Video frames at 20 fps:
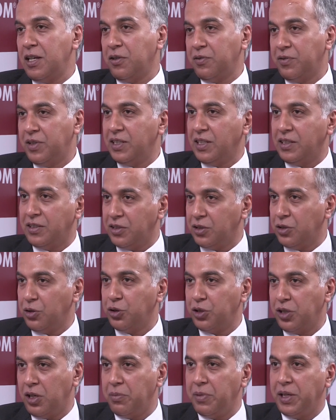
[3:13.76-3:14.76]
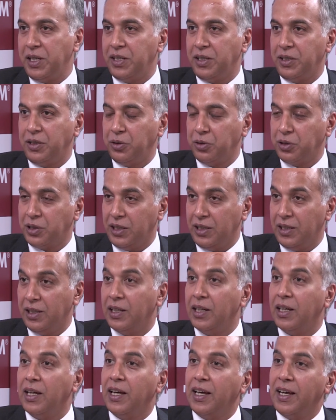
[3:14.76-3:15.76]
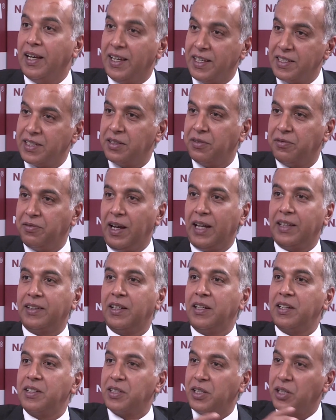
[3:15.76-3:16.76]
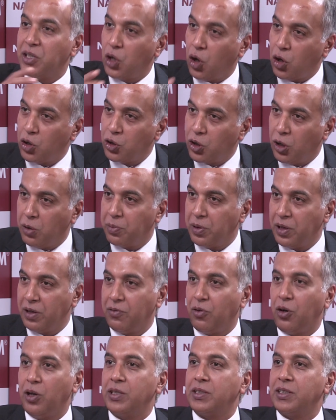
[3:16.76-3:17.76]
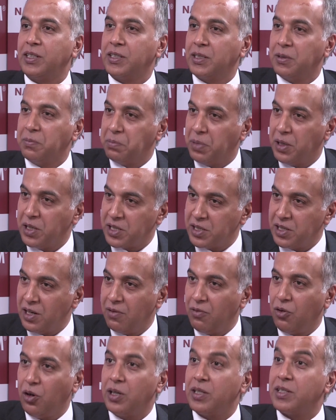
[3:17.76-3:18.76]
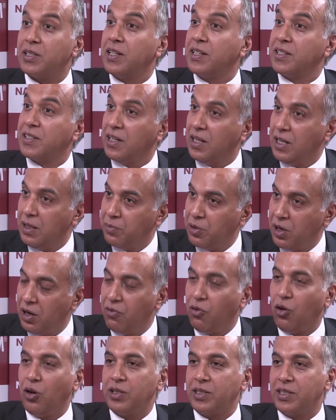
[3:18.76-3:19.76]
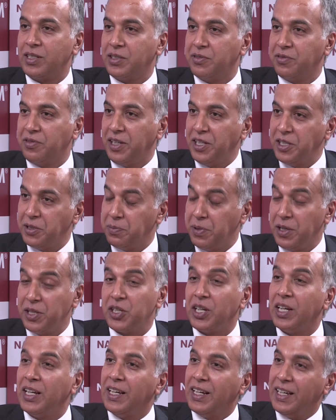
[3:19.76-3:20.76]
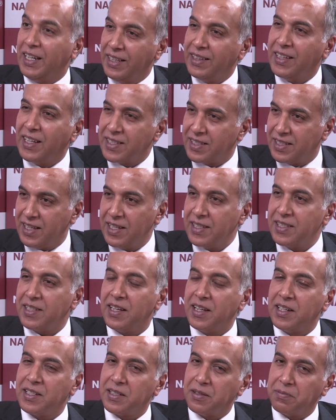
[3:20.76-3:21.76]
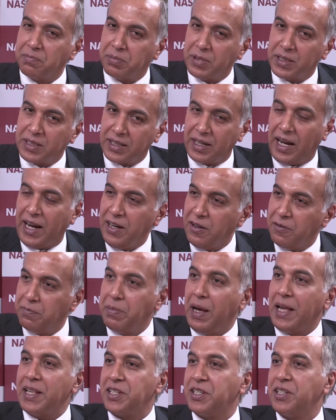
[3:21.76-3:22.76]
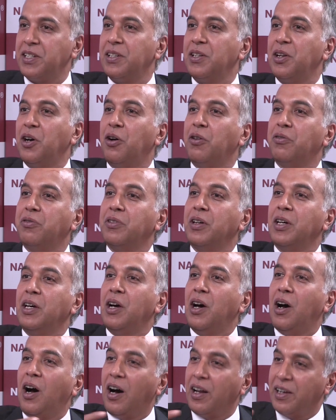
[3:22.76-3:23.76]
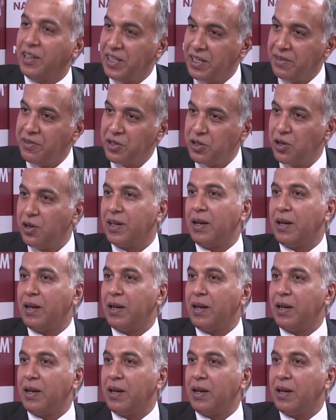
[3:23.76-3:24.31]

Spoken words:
of this as a social media user, is the fact that it's a non-corporate voice, it's a personal voice, it's a liberal voice, it's free speech. In that sense, it's a kind of bastion of our individual